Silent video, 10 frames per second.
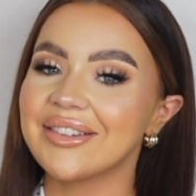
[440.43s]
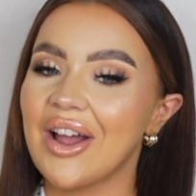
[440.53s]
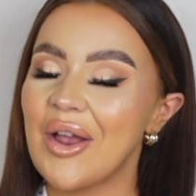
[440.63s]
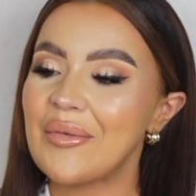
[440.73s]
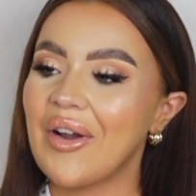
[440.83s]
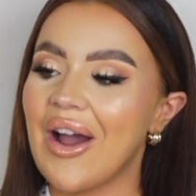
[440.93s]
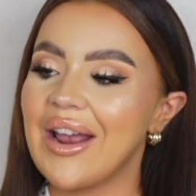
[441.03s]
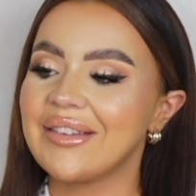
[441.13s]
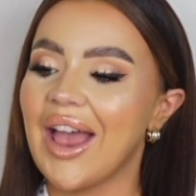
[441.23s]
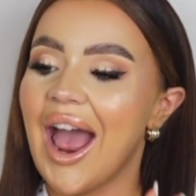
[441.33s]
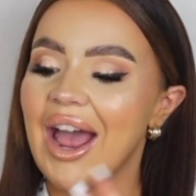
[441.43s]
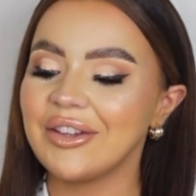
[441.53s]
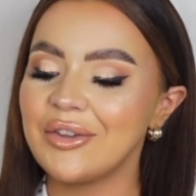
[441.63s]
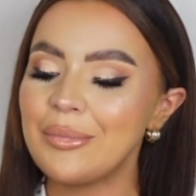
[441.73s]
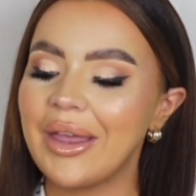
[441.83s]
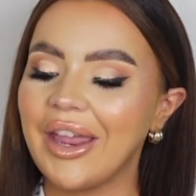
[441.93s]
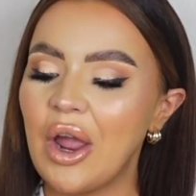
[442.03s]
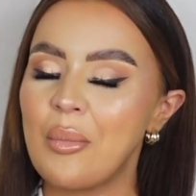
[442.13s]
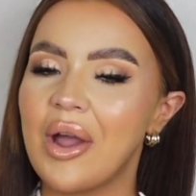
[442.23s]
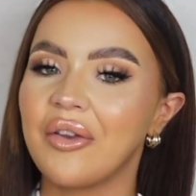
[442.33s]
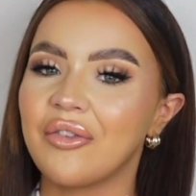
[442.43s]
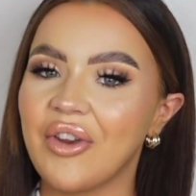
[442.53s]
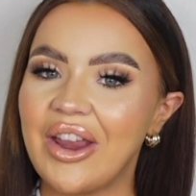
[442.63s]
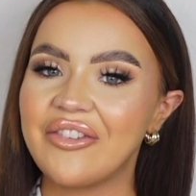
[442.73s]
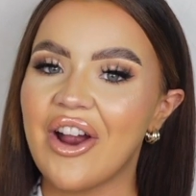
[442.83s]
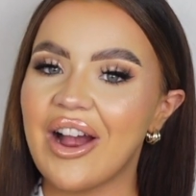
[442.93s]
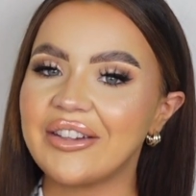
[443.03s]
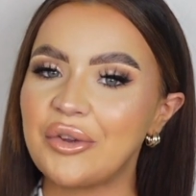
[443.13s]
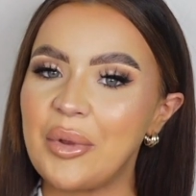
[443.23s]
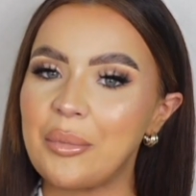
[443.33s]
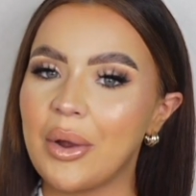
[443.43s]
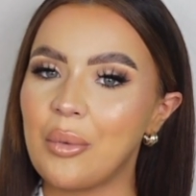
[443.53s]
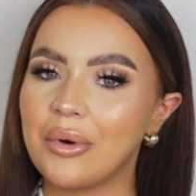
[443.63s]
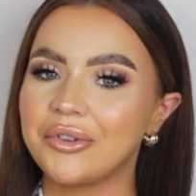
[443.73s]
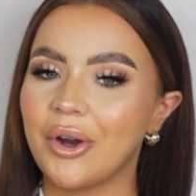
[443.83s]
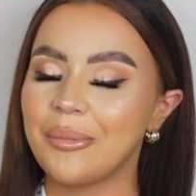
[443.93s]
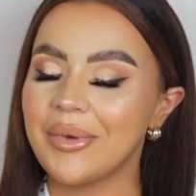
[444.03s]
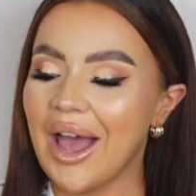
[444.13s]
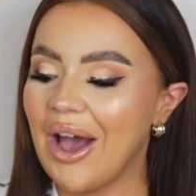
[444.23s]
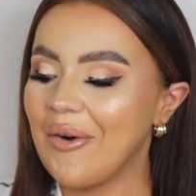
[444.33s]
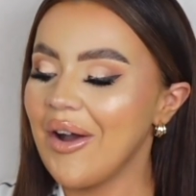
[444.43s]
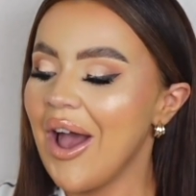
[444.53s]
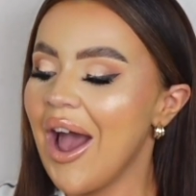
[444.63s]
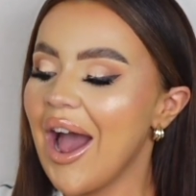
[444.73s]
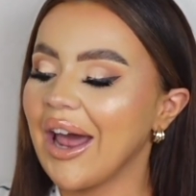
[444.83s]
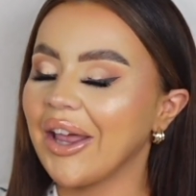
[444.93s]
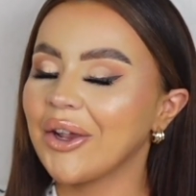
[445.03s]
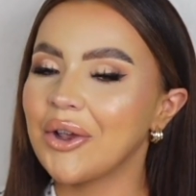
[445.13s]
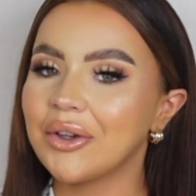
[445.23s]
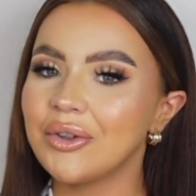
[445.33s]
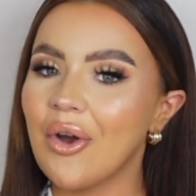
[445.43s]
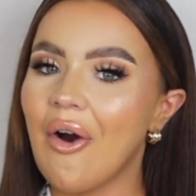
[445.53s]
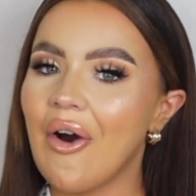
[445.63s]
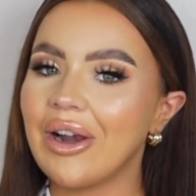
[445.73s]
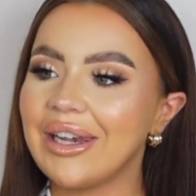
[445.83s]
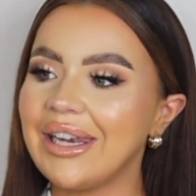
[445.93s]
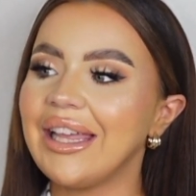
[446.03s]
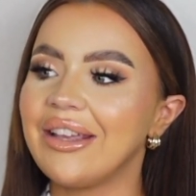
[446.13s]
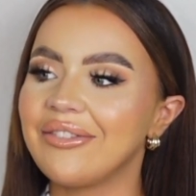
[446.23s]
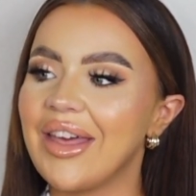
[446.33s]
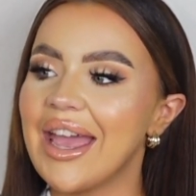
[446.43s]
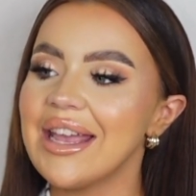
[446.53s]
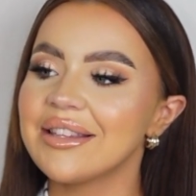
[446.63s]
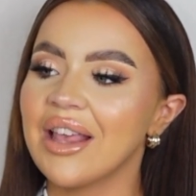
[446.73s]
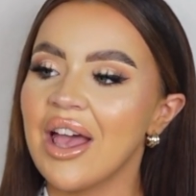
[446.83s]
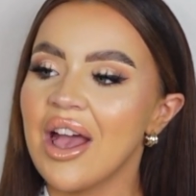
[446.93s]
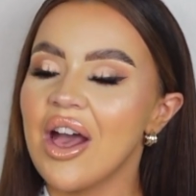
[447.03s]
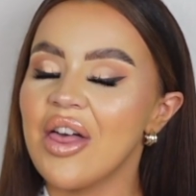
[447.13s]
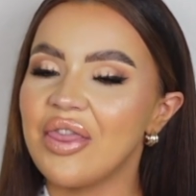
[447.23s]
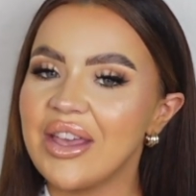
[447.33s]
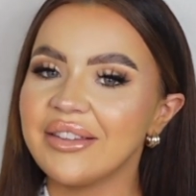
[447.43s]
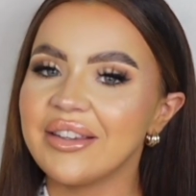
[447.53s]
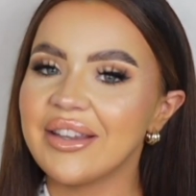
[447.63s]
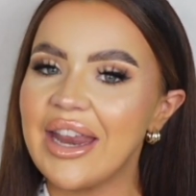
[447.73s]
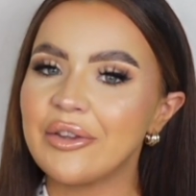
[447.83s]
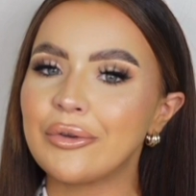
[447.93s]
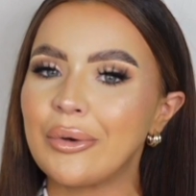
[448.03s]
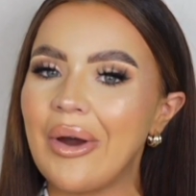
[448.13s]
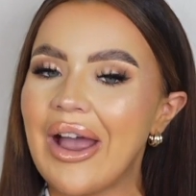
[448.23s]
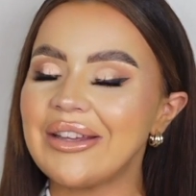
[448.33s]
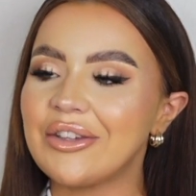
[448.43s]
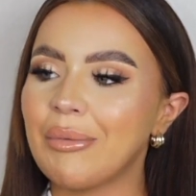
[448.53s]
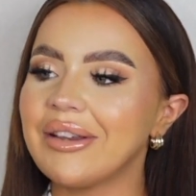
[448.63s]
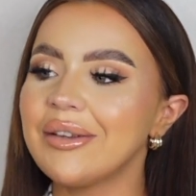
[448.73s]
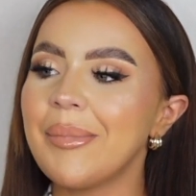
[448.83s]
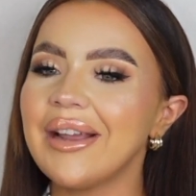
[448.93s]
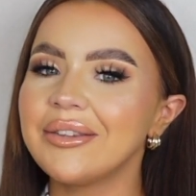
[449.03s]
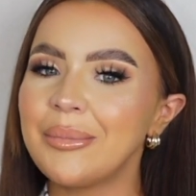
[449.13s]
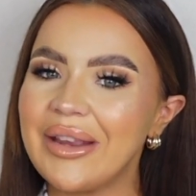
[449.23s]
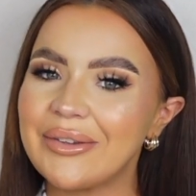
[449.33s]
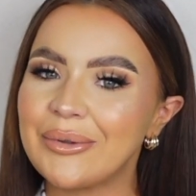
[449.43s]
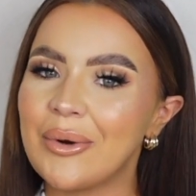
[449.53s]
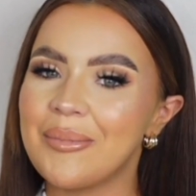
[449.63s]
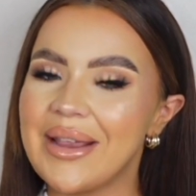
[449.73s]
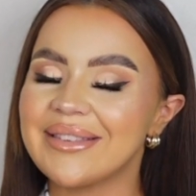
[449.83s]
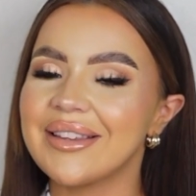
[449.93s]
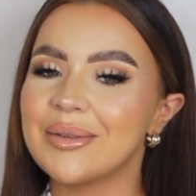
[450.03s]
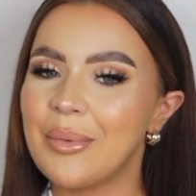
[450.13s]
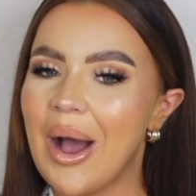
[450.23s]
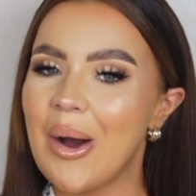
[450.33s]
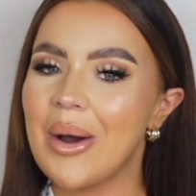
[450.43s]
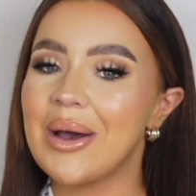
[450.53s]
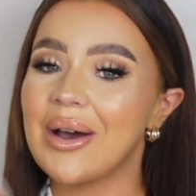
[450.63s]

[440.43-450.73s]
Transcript: item, guys, has to be my favourite item in my wardrobe now, and I could not leave this. This is an in-store item. I did buy some in-store bits as well